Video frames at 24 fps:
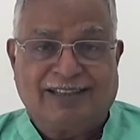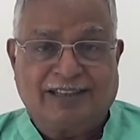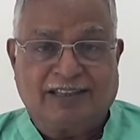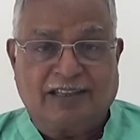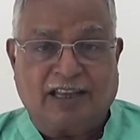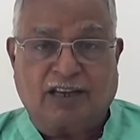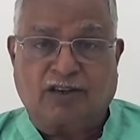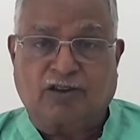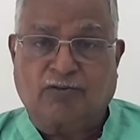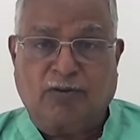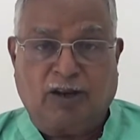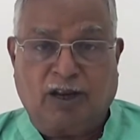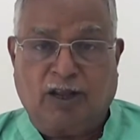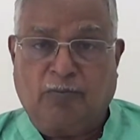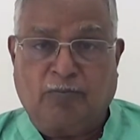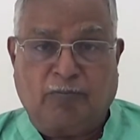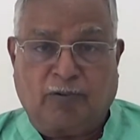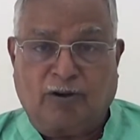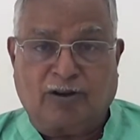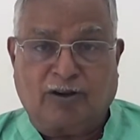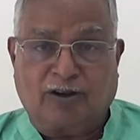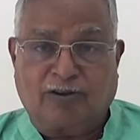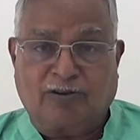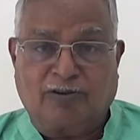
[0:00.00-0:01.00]
That's very
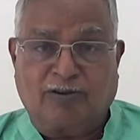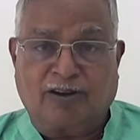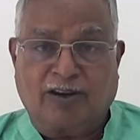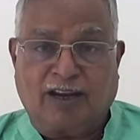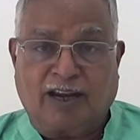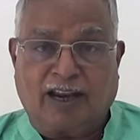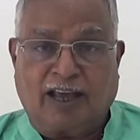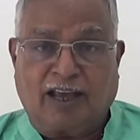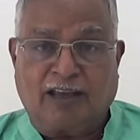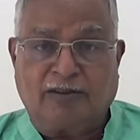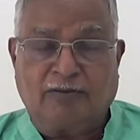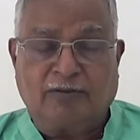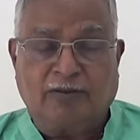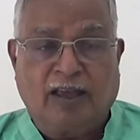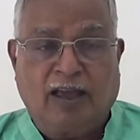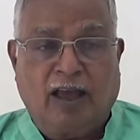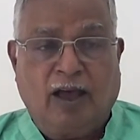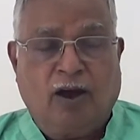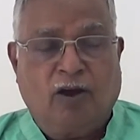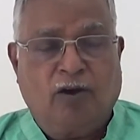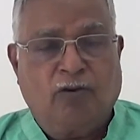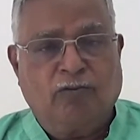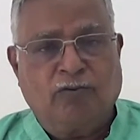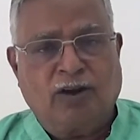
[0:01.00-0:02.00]
important to realize.
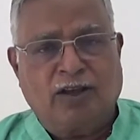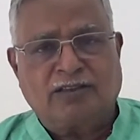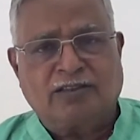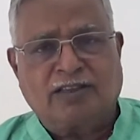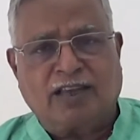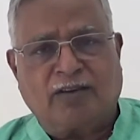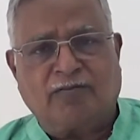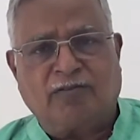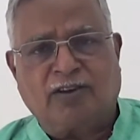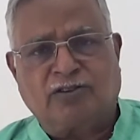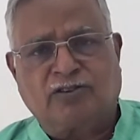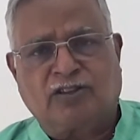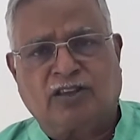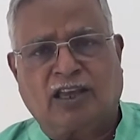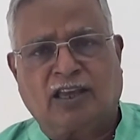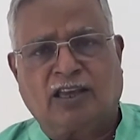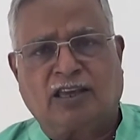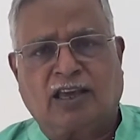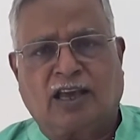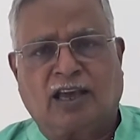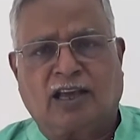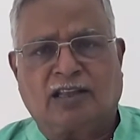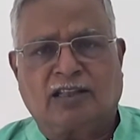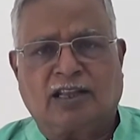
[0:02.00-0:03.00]
Once I was
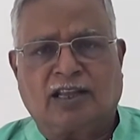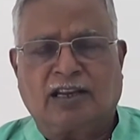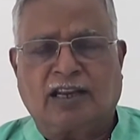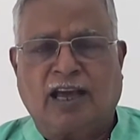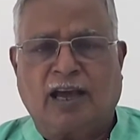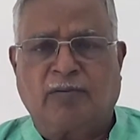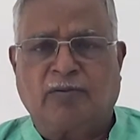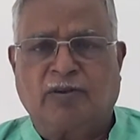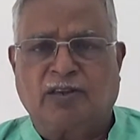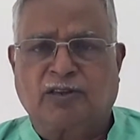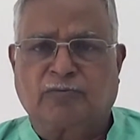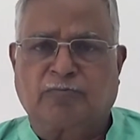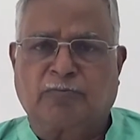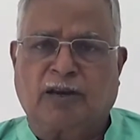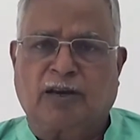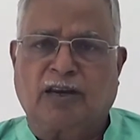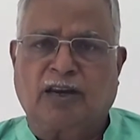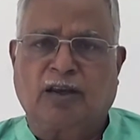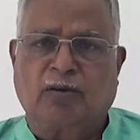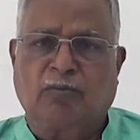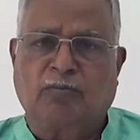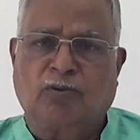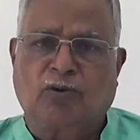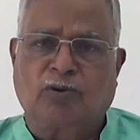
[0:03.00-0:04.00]
thinking that I am
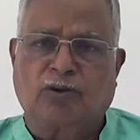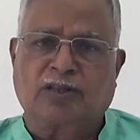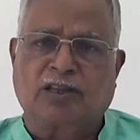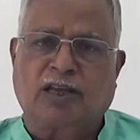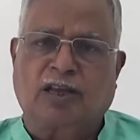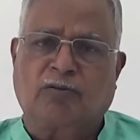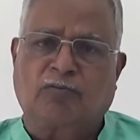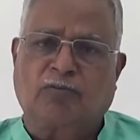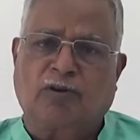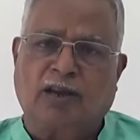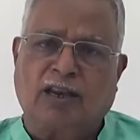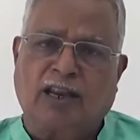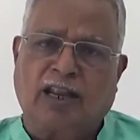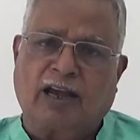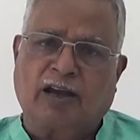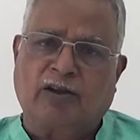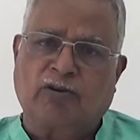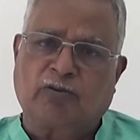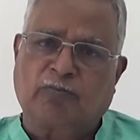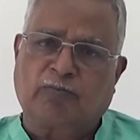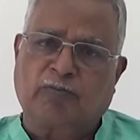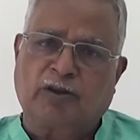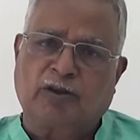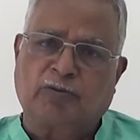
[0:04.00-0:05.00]
spending more than 1 lakh
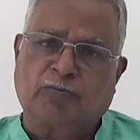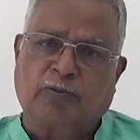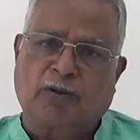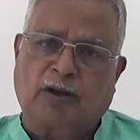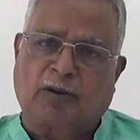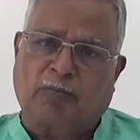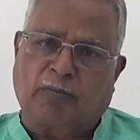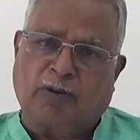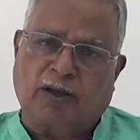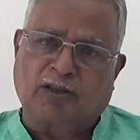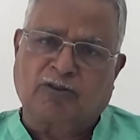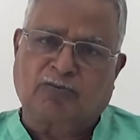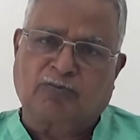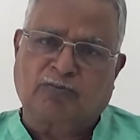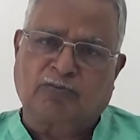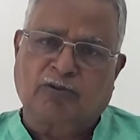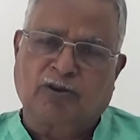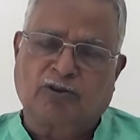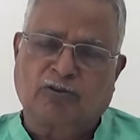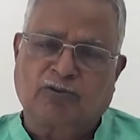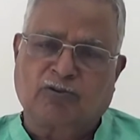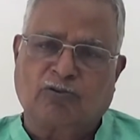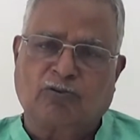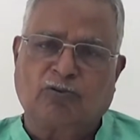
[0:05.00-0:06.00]
rupees per month
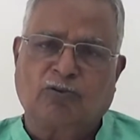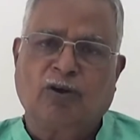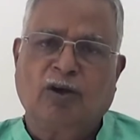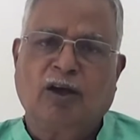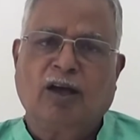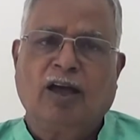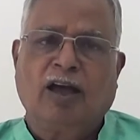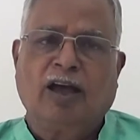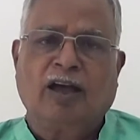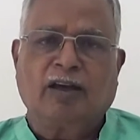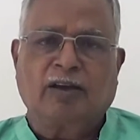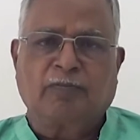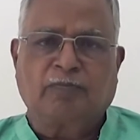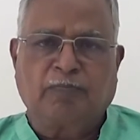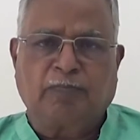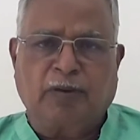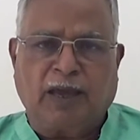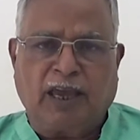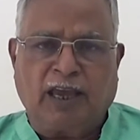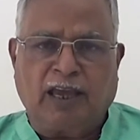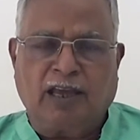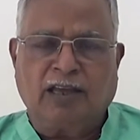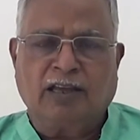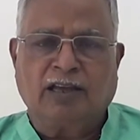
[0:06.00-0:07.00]
to
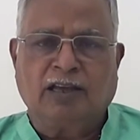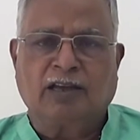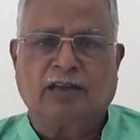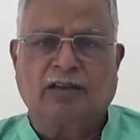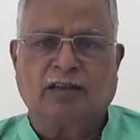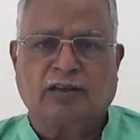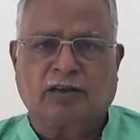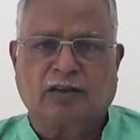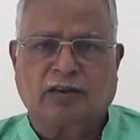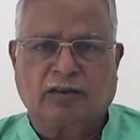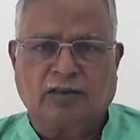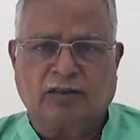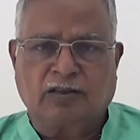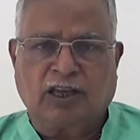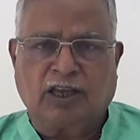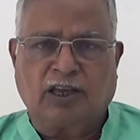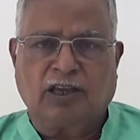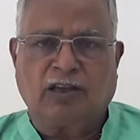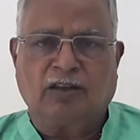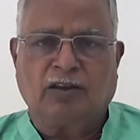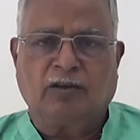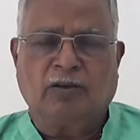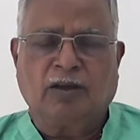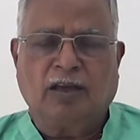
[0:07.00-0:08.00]
pay
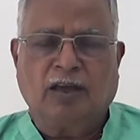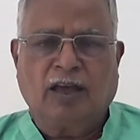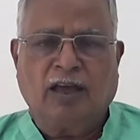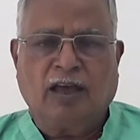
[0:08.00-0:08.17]
the